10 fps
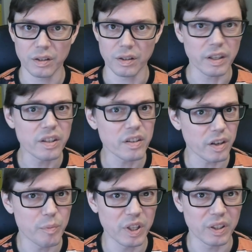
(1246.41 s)
This is
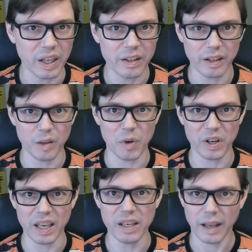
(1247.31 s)
an ability that the
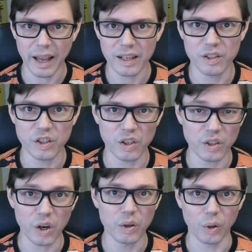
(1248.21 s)
Marquis has as a
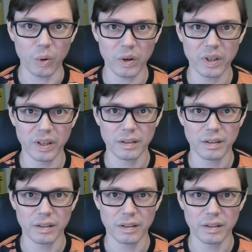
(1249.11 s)
Darklord.